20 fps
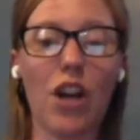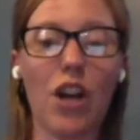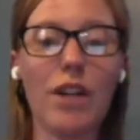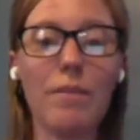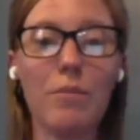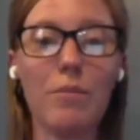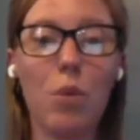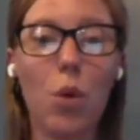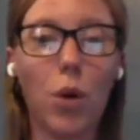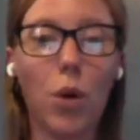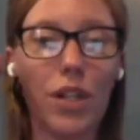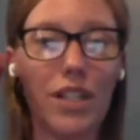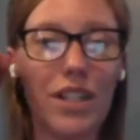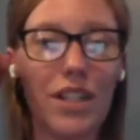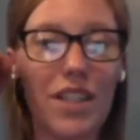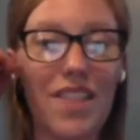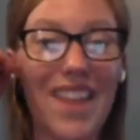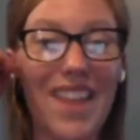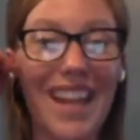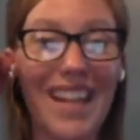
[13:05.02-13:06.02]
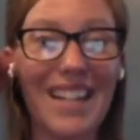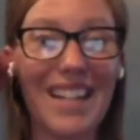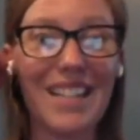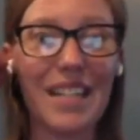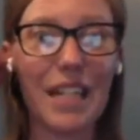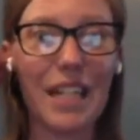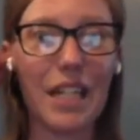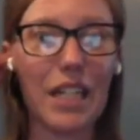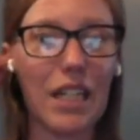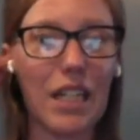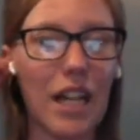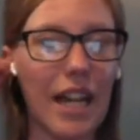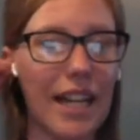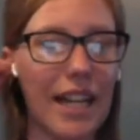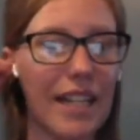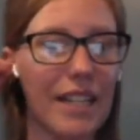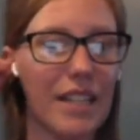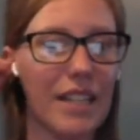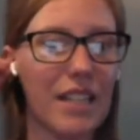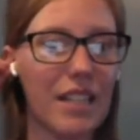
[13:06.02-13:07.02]
important things that
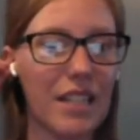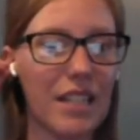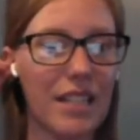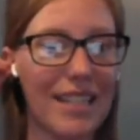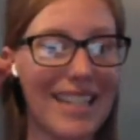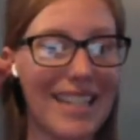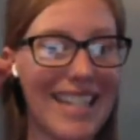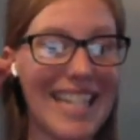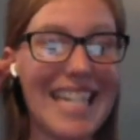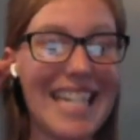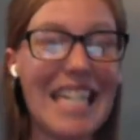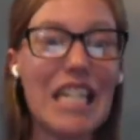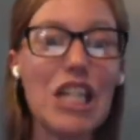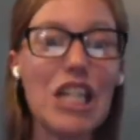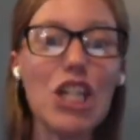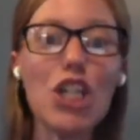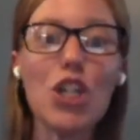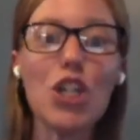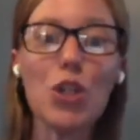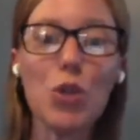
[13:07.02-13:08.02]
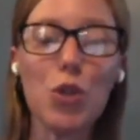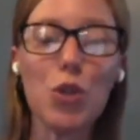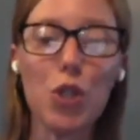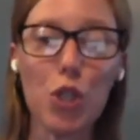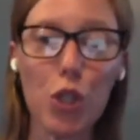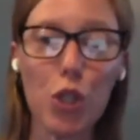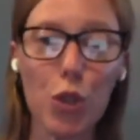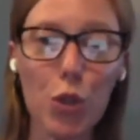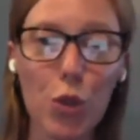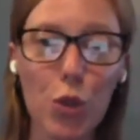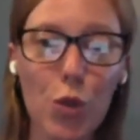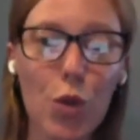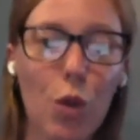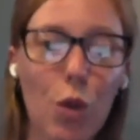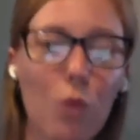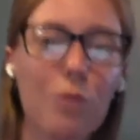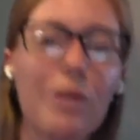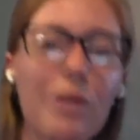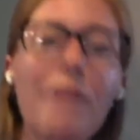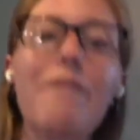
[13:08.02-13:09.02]
clients need to do
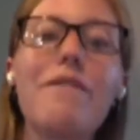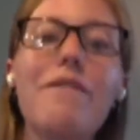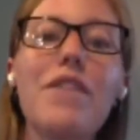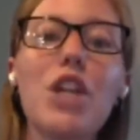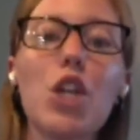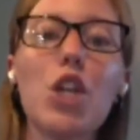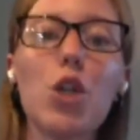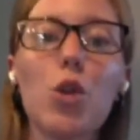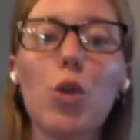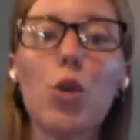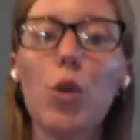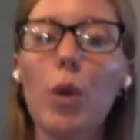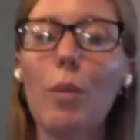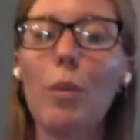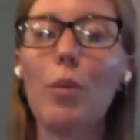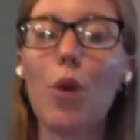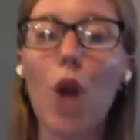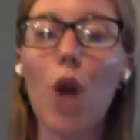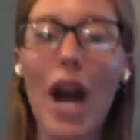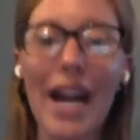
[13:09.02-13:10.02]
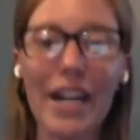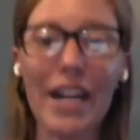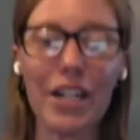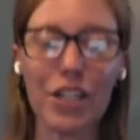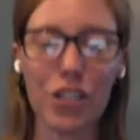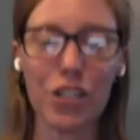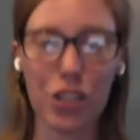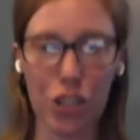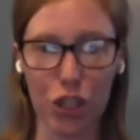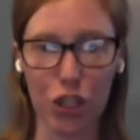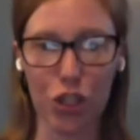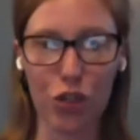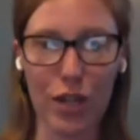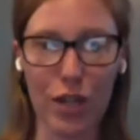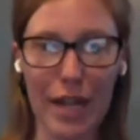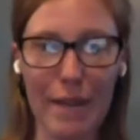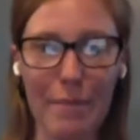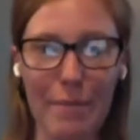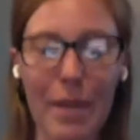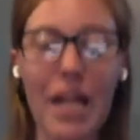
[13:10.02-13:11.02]
or review prior to the
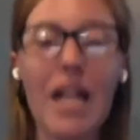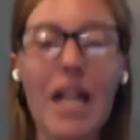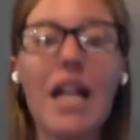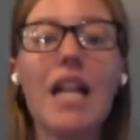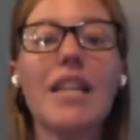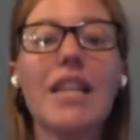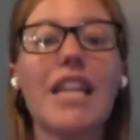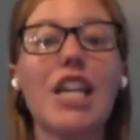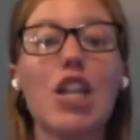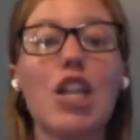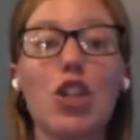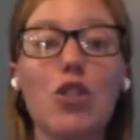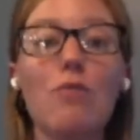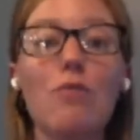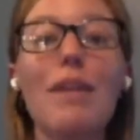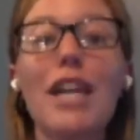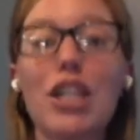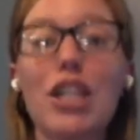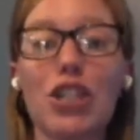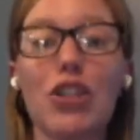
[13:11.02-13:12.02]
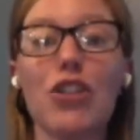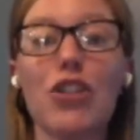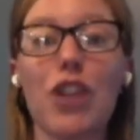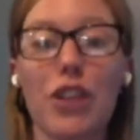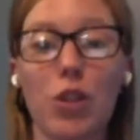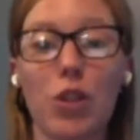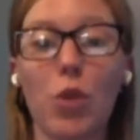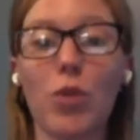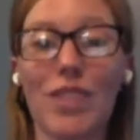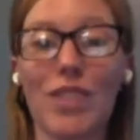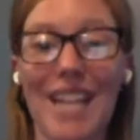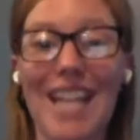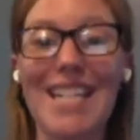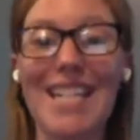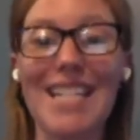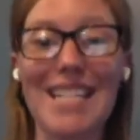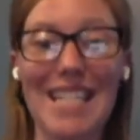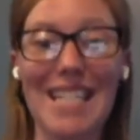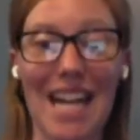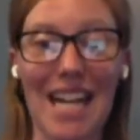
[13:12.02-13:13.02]
trip, that you make sure that those get
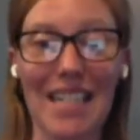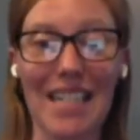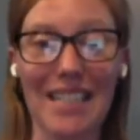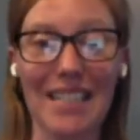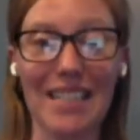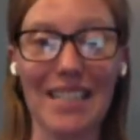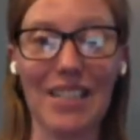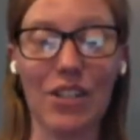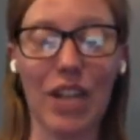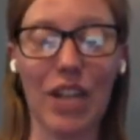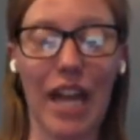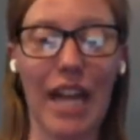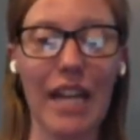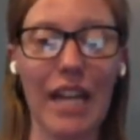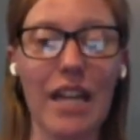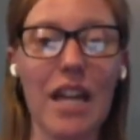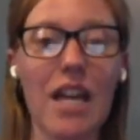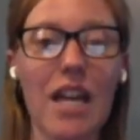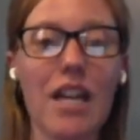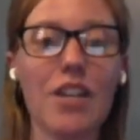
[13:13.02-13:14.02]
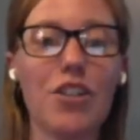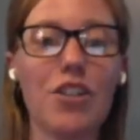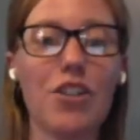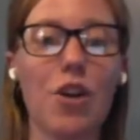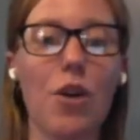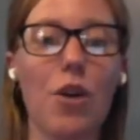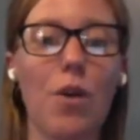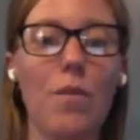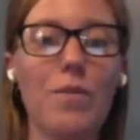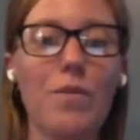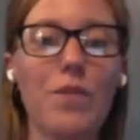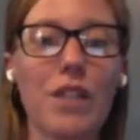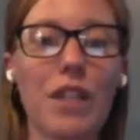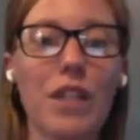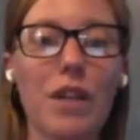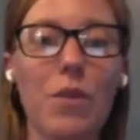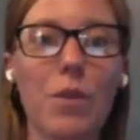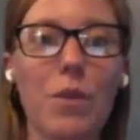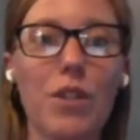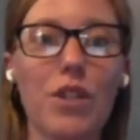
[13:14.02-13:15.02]
done, okay? So
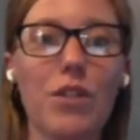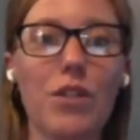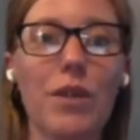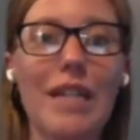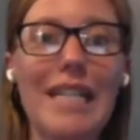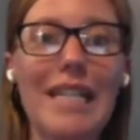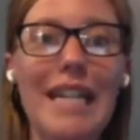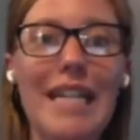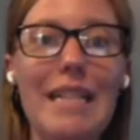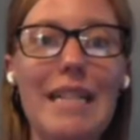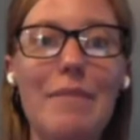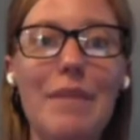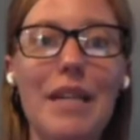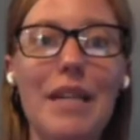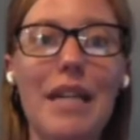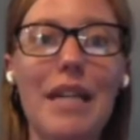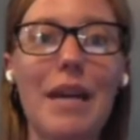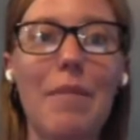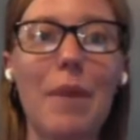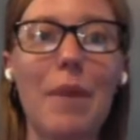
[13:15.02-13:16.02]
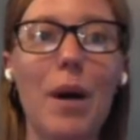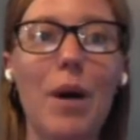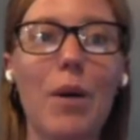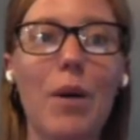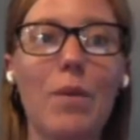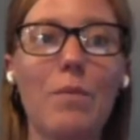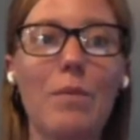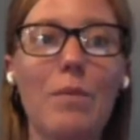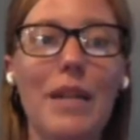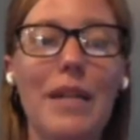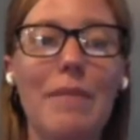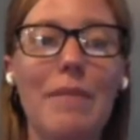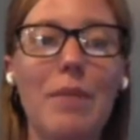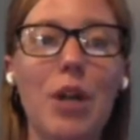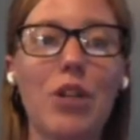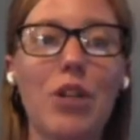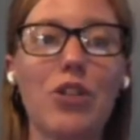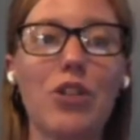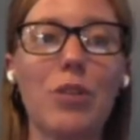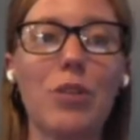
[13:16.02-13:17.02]
what's so exciting to me about being in
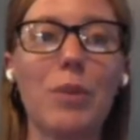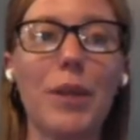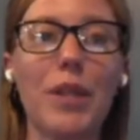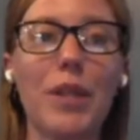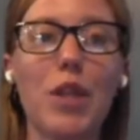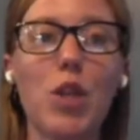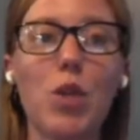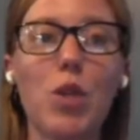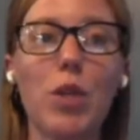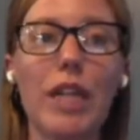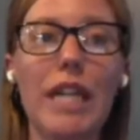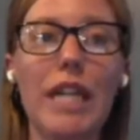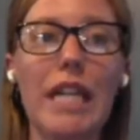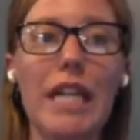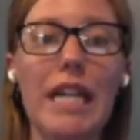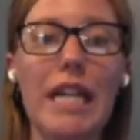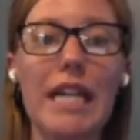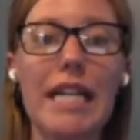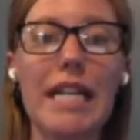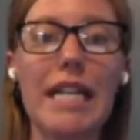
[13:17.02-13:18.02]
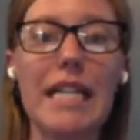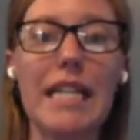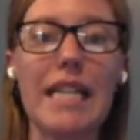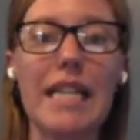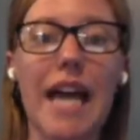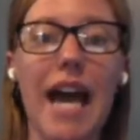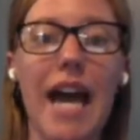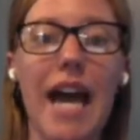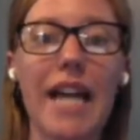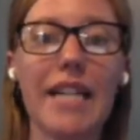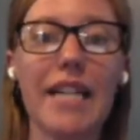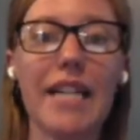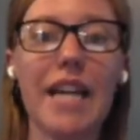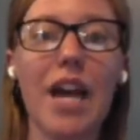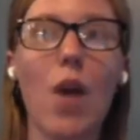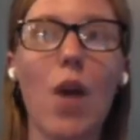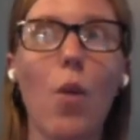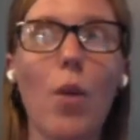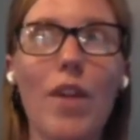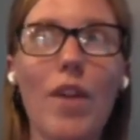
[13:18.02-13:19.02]
partnership with Yuli is that
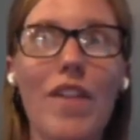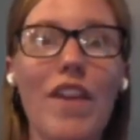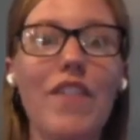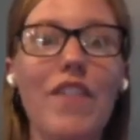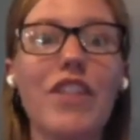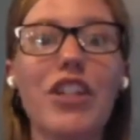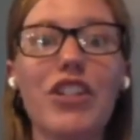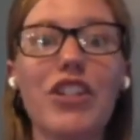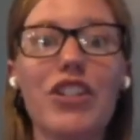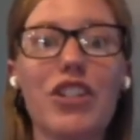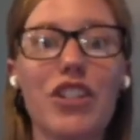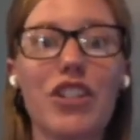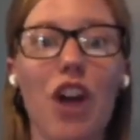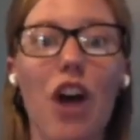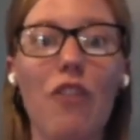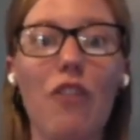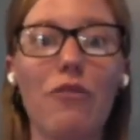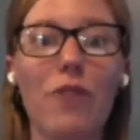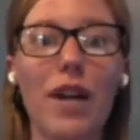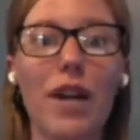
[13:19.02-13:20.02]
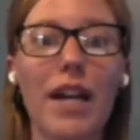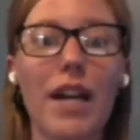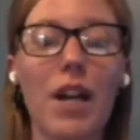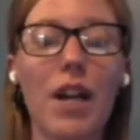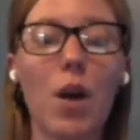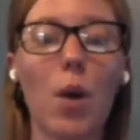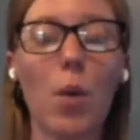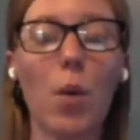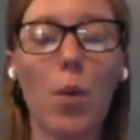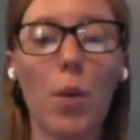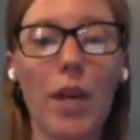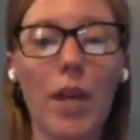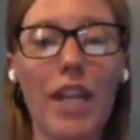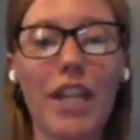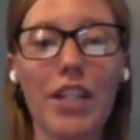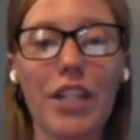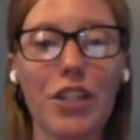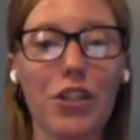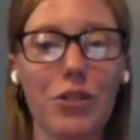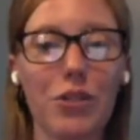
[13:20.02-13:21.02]
within their software, we
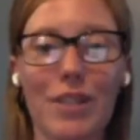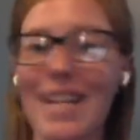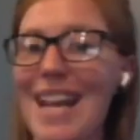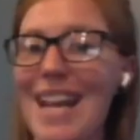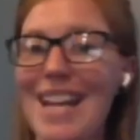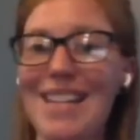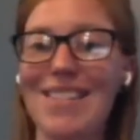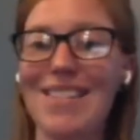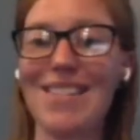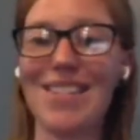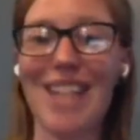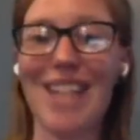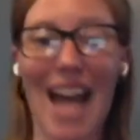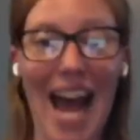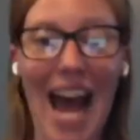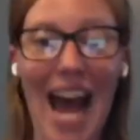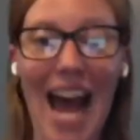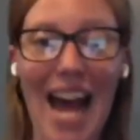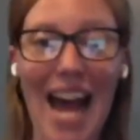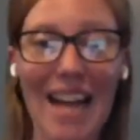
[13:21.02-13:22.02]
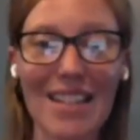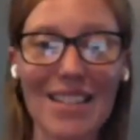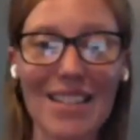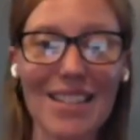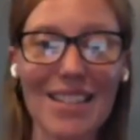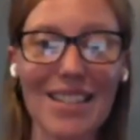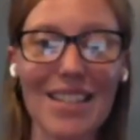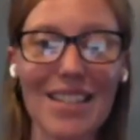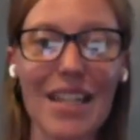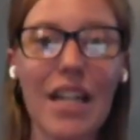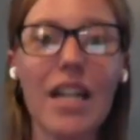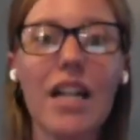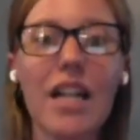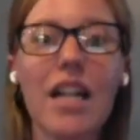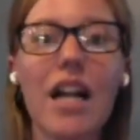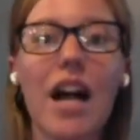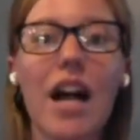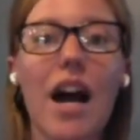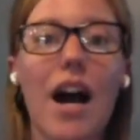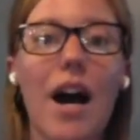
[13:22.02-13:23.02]
can create tasks
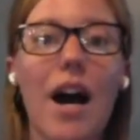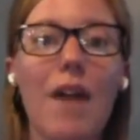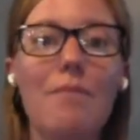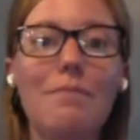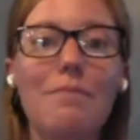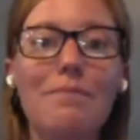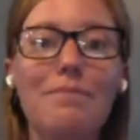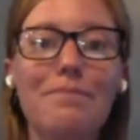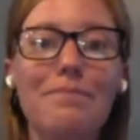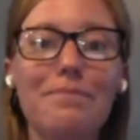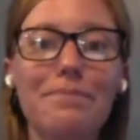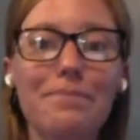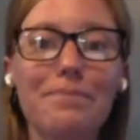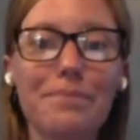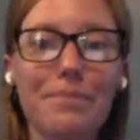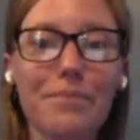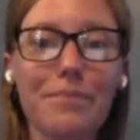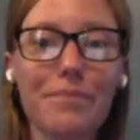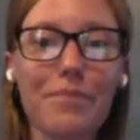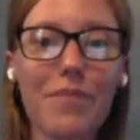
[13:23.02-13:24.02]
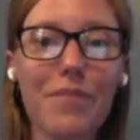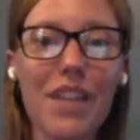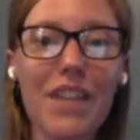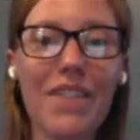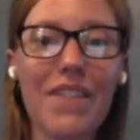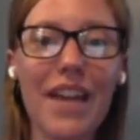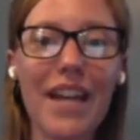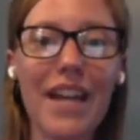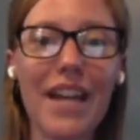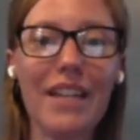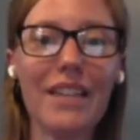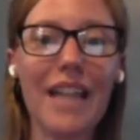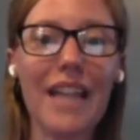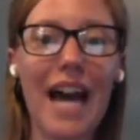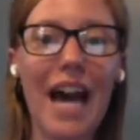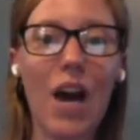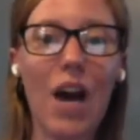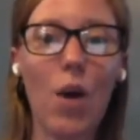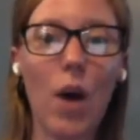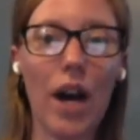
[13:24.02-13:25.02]
that
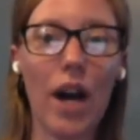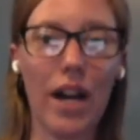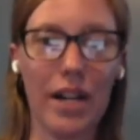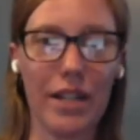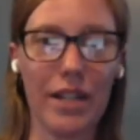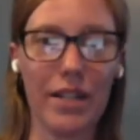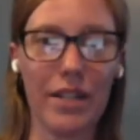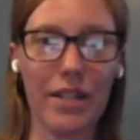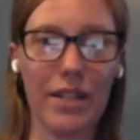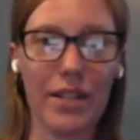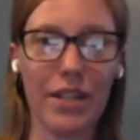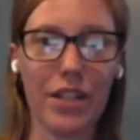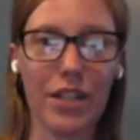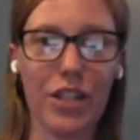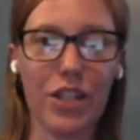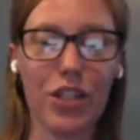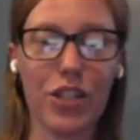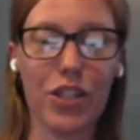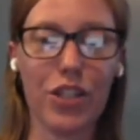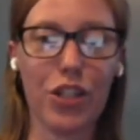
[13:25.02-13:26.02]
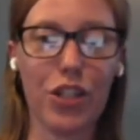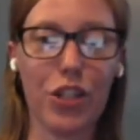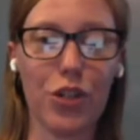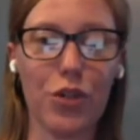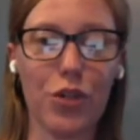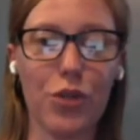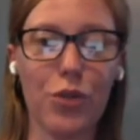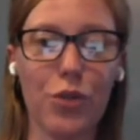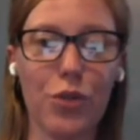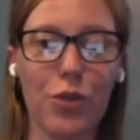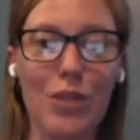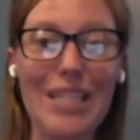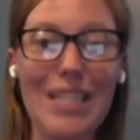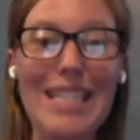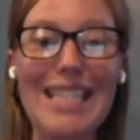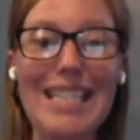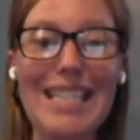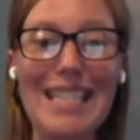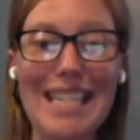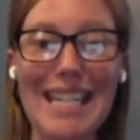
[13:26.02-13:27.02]
allow us to
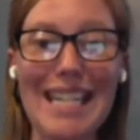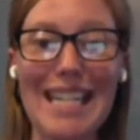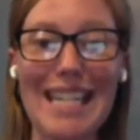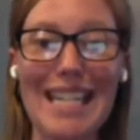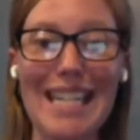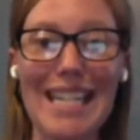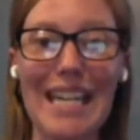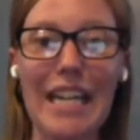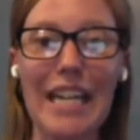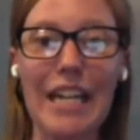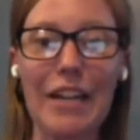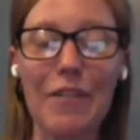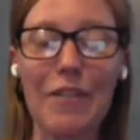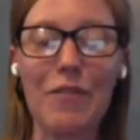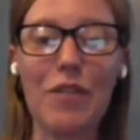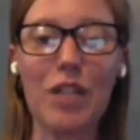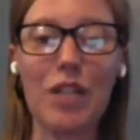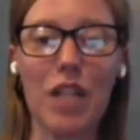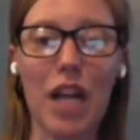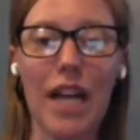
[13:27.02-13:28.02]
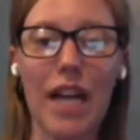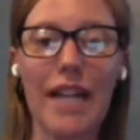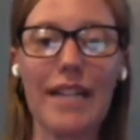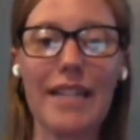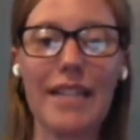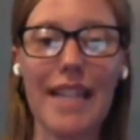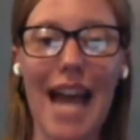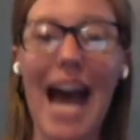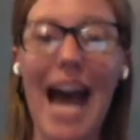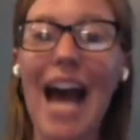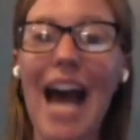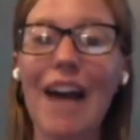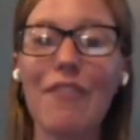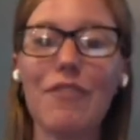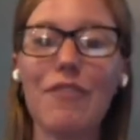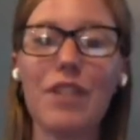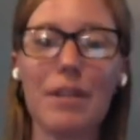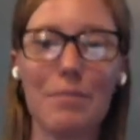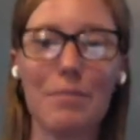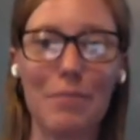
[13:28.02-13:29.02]
see if clients have
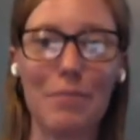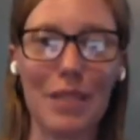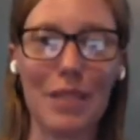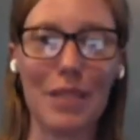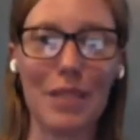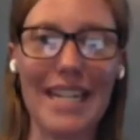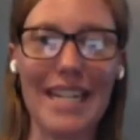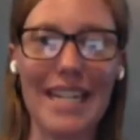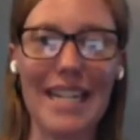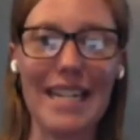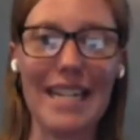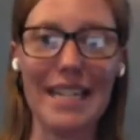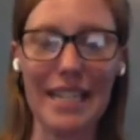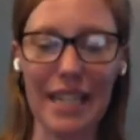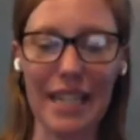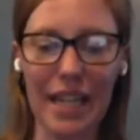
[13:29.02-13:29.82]
completed